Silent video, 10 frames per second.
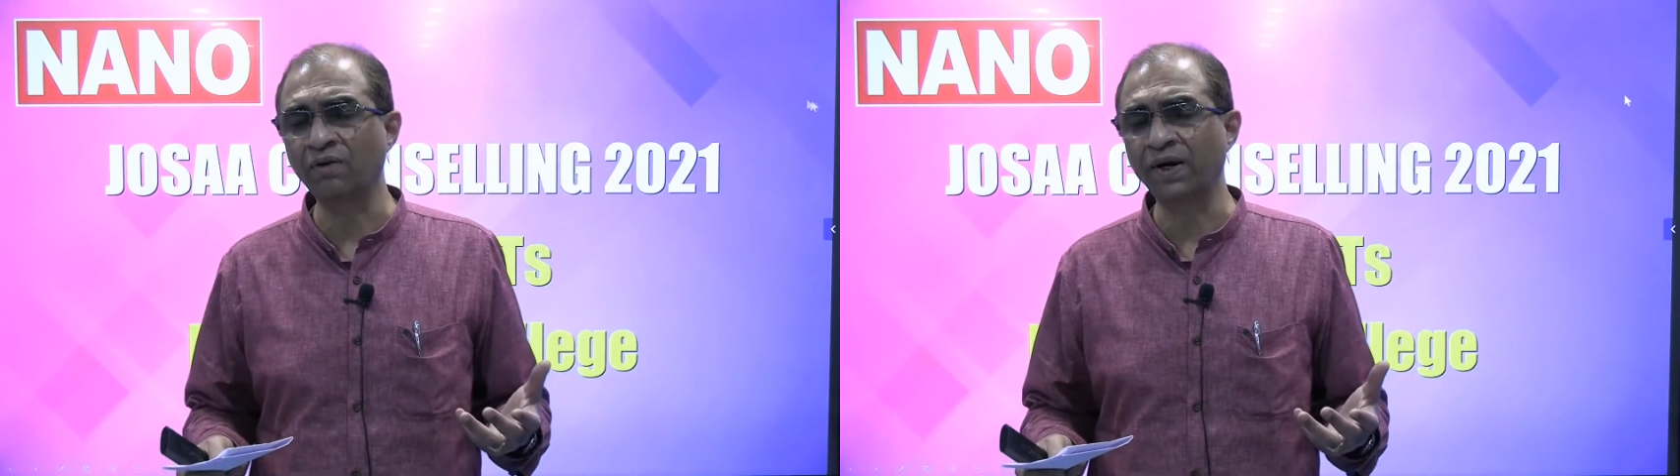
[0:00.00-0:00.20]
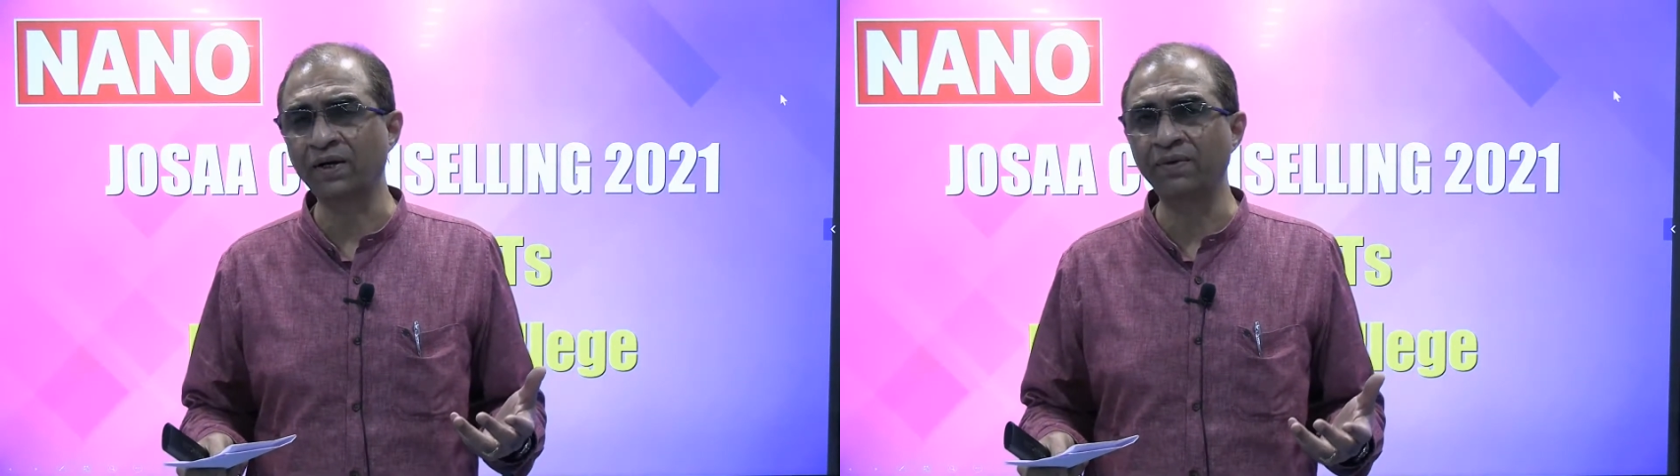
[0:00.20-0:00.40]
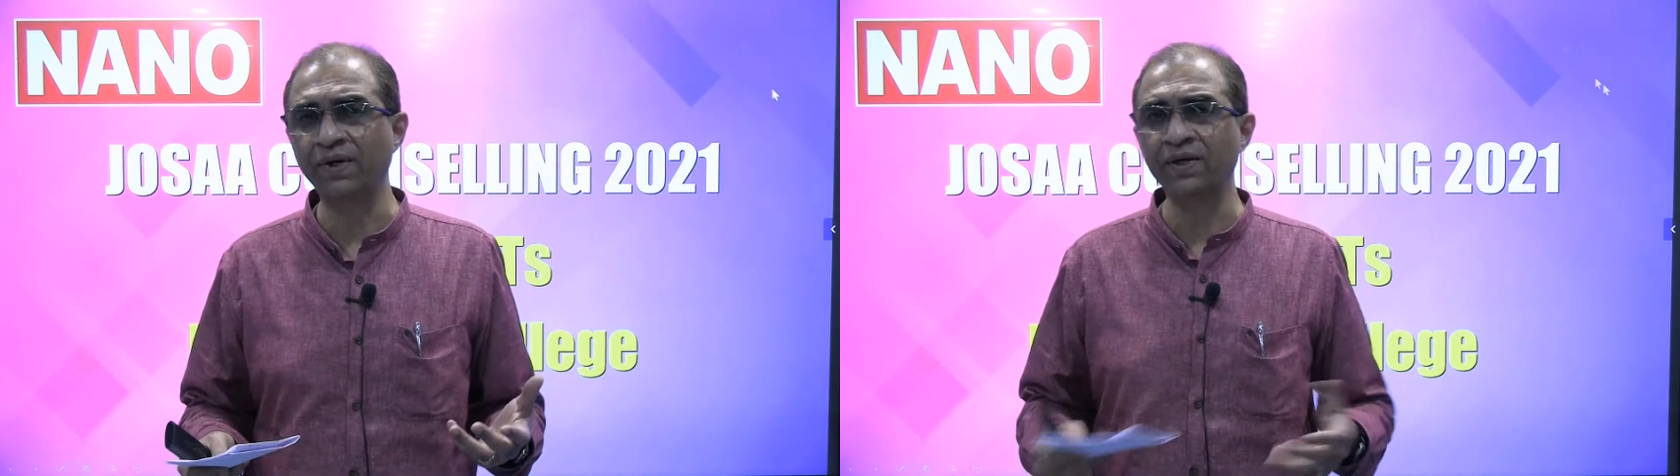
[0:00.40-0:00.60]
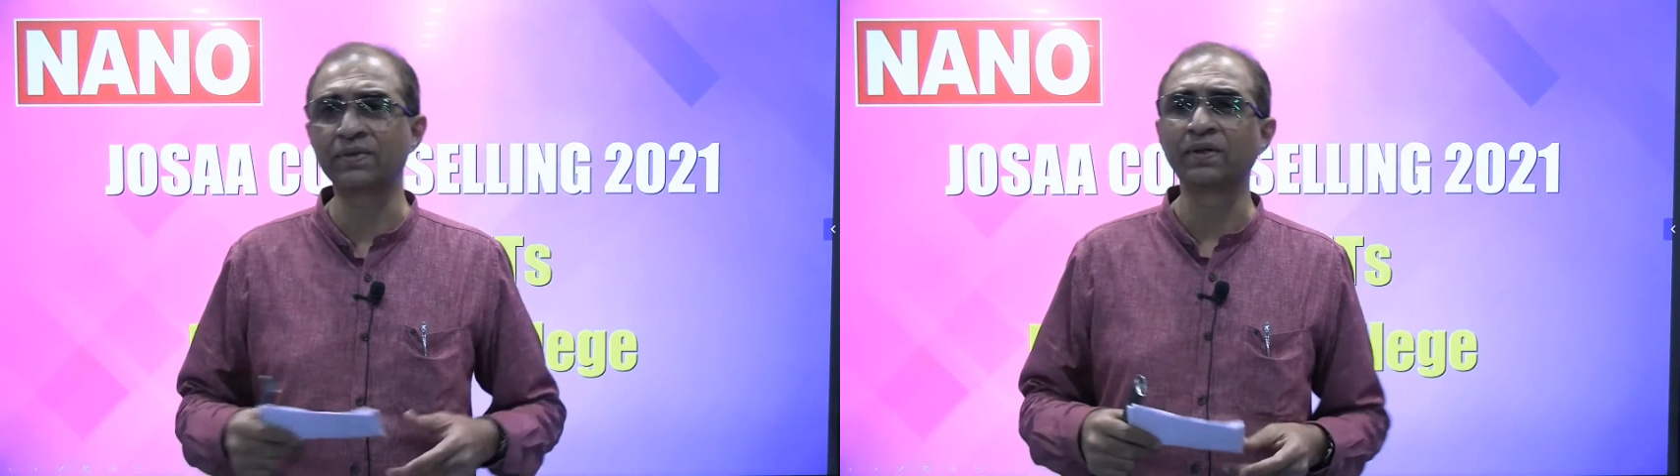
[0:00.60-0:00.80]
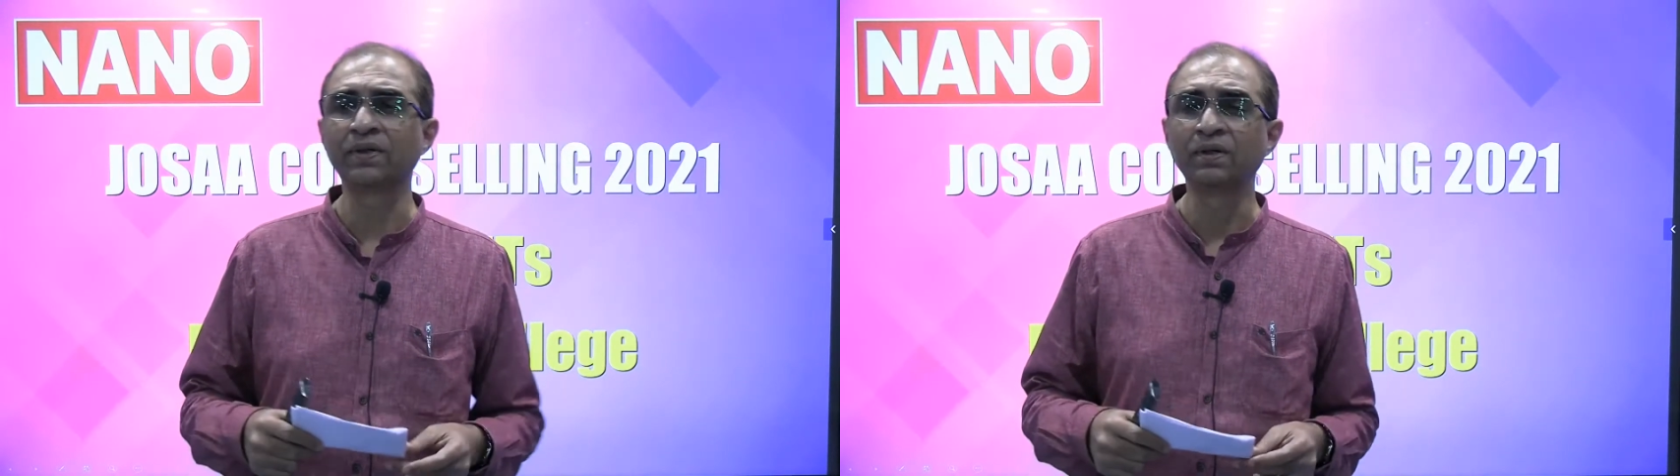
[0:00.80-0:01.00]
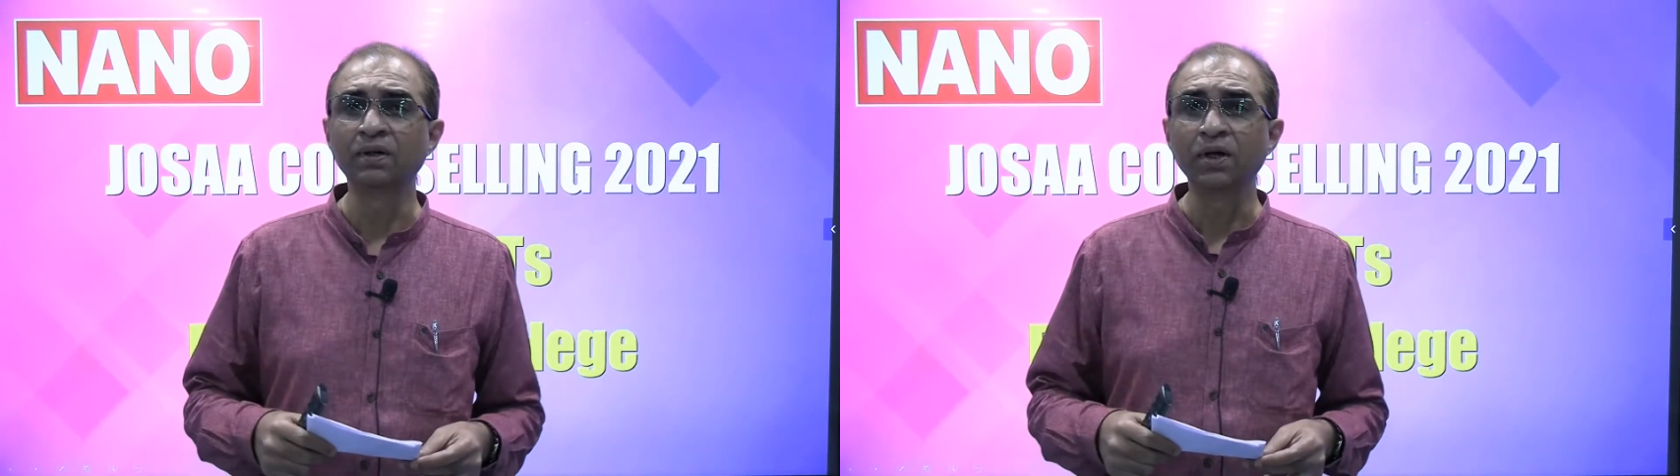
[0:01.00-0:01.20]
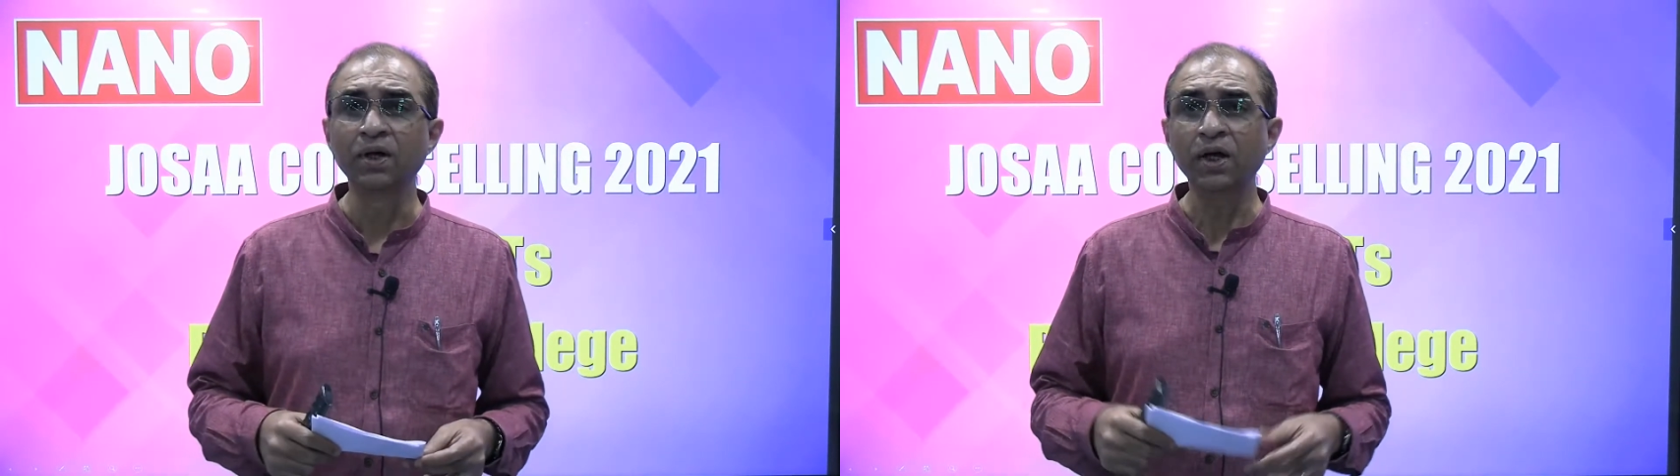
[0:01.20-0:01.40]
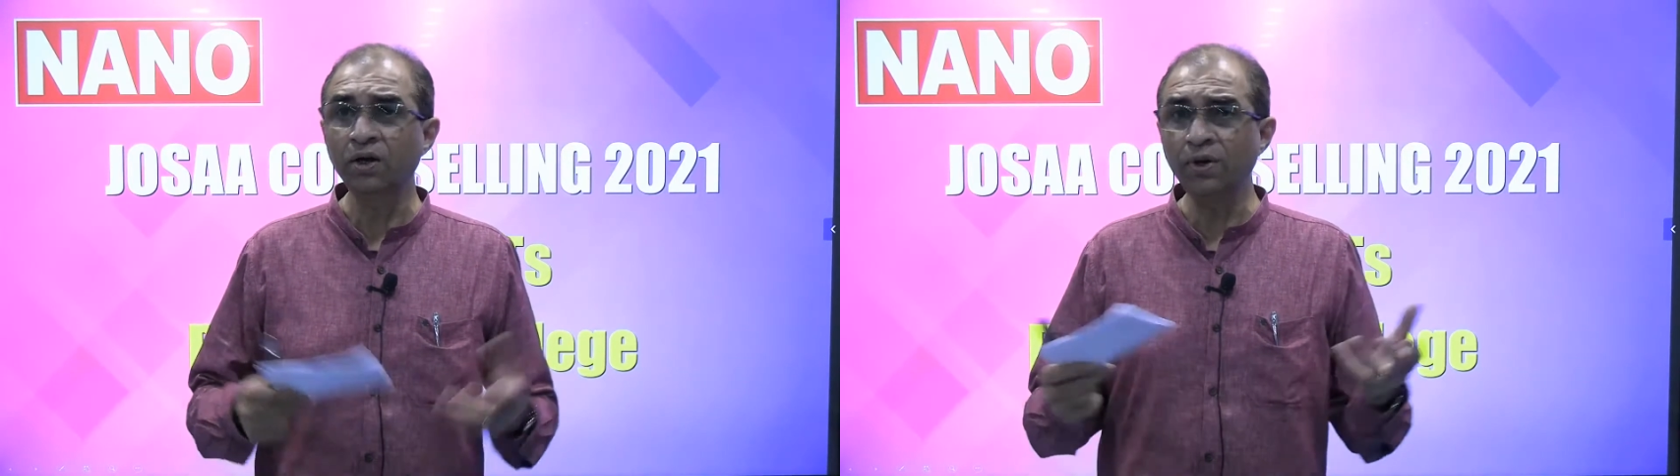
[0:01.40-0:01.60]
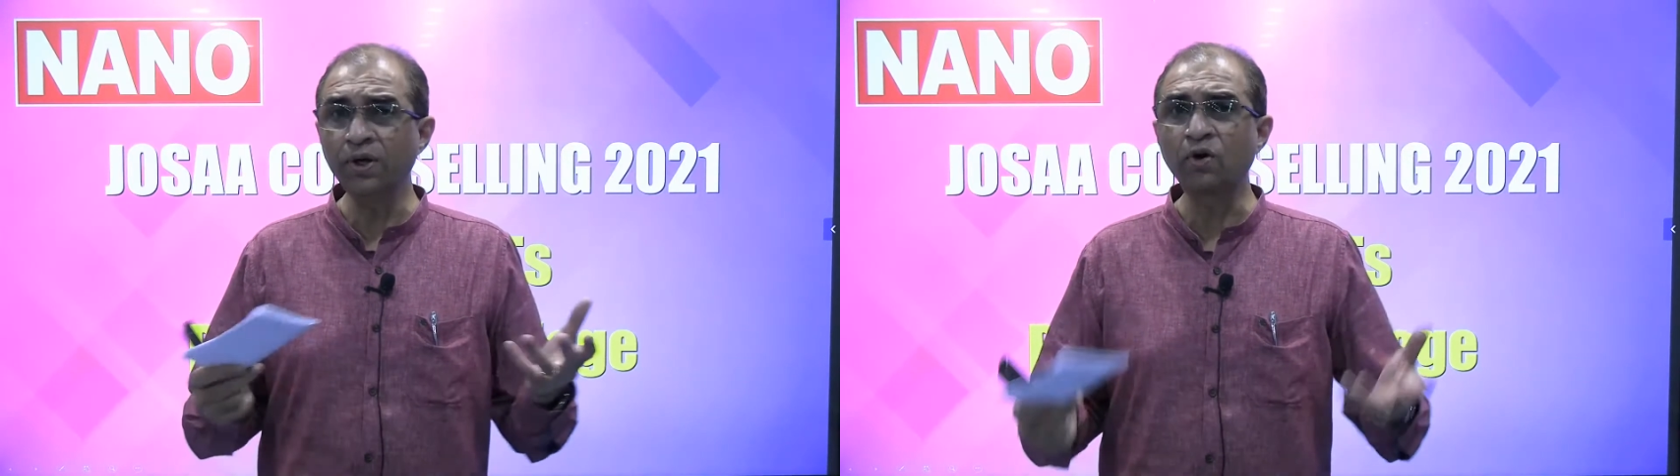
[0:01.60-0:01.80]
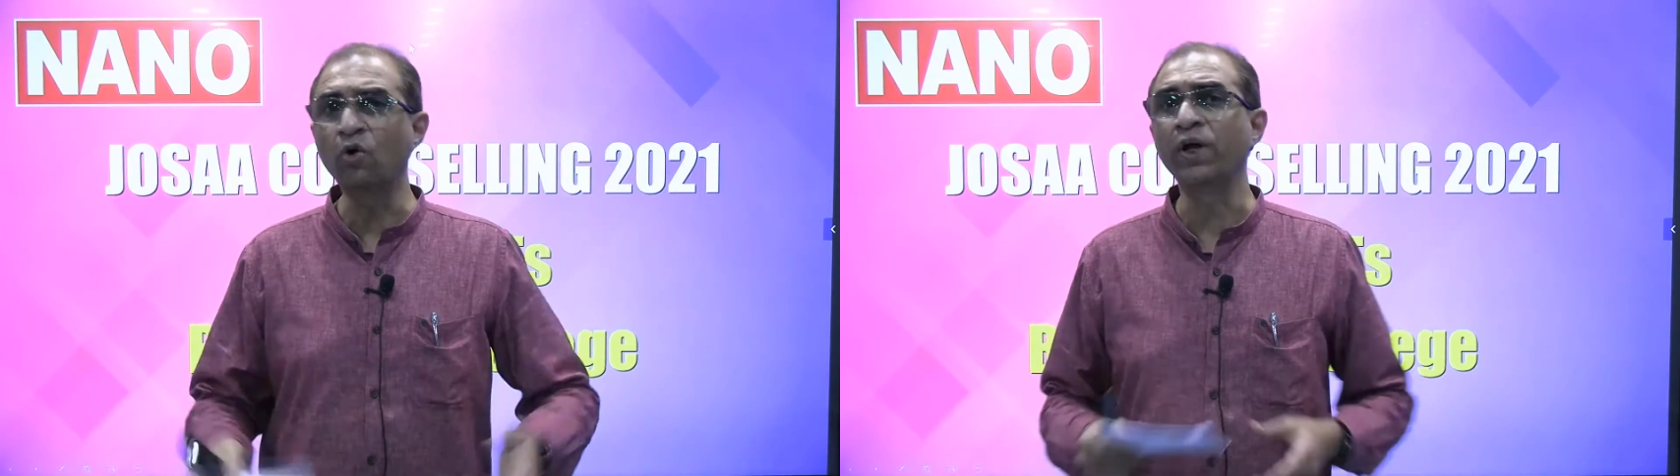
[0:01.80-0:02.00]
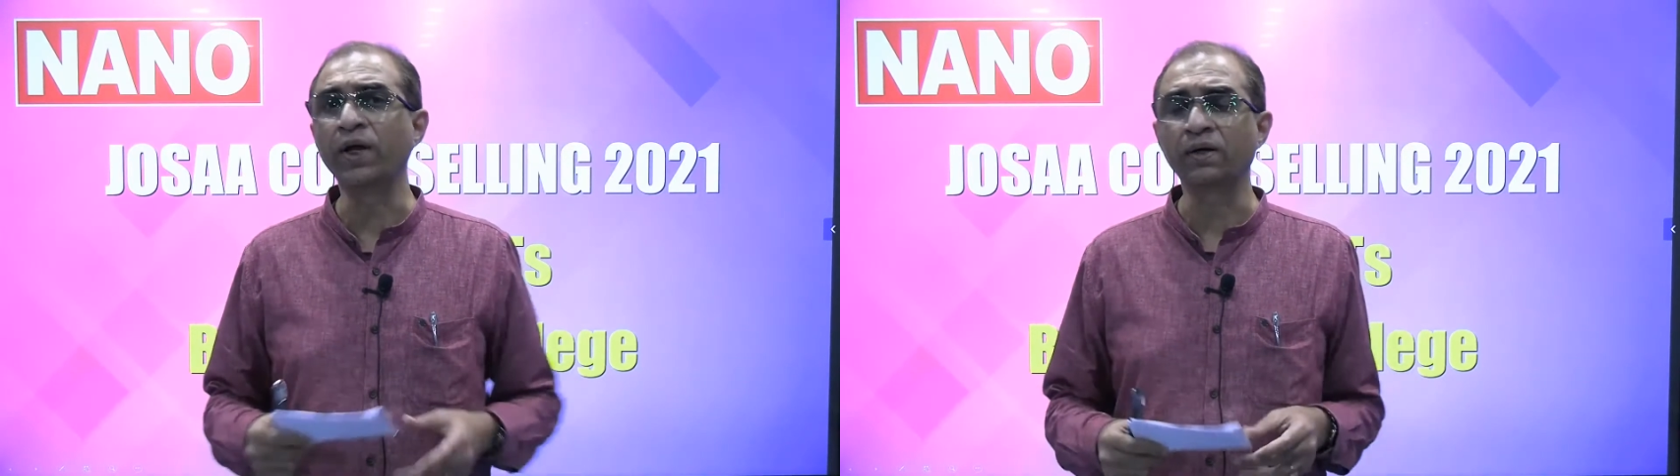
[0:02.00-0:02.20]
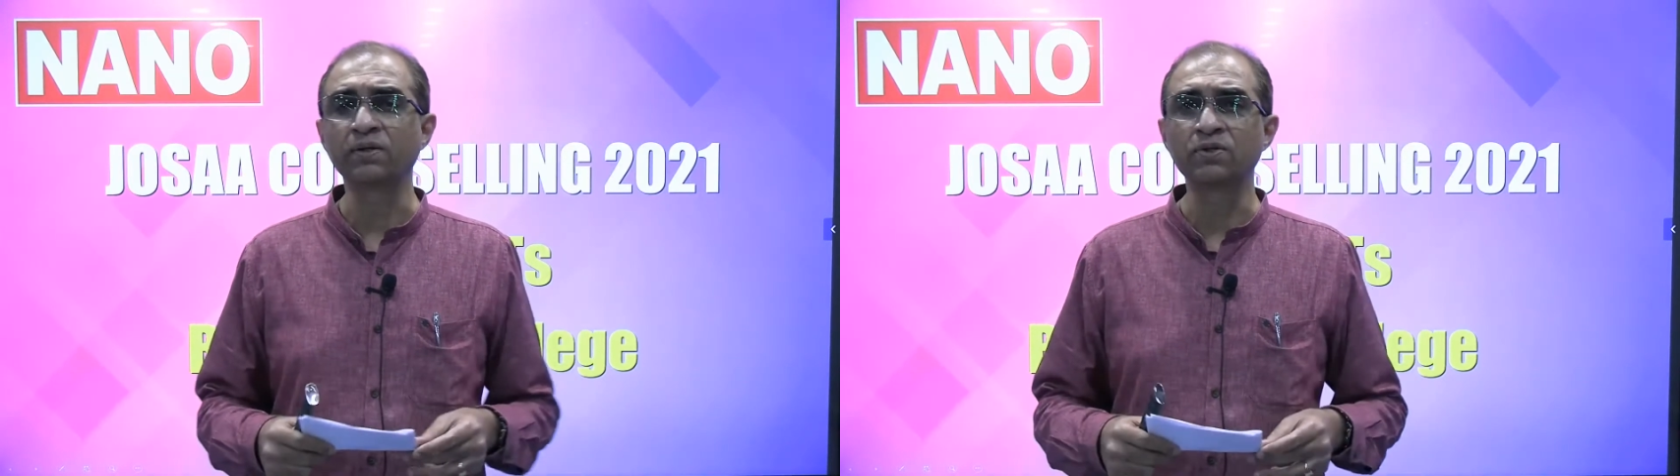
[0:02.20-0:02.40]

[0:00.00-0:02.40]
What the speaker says: activities, including coding.